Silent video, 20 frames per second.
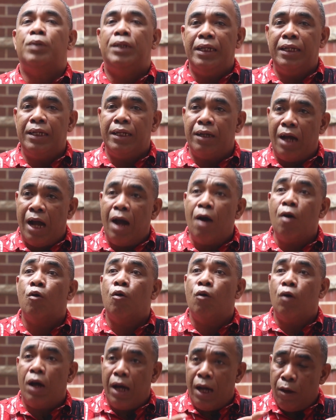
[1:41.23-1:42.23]
within
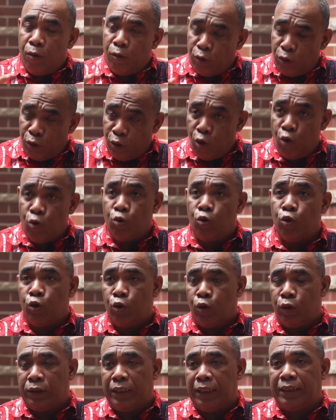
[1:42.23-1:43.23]
our
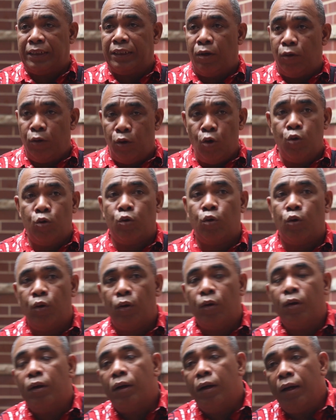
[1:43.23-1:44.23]
local context, our
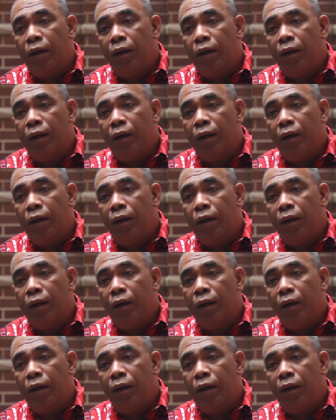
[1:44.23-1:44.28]
local